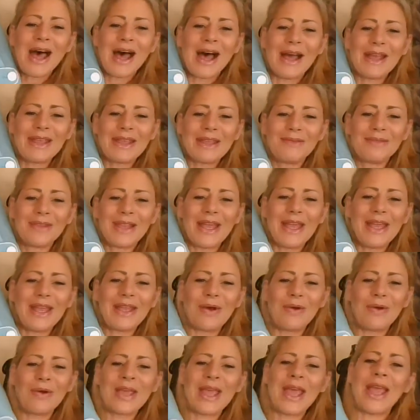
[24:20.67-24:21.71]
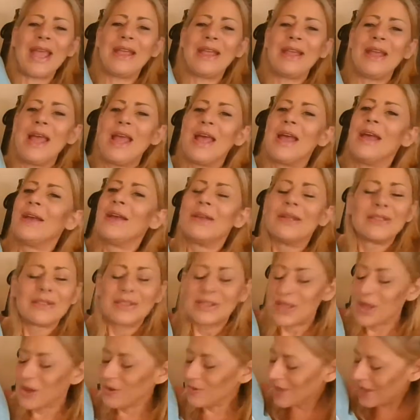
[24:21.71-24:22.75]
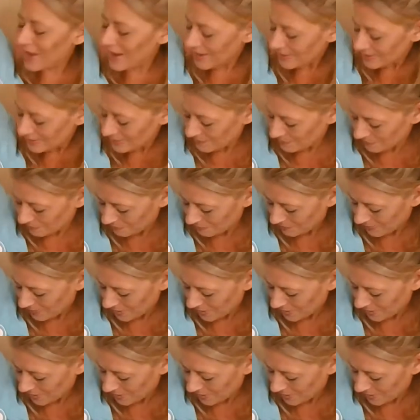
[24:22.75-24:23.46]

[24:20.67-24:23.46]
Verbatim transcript: I am like, okay, so guys,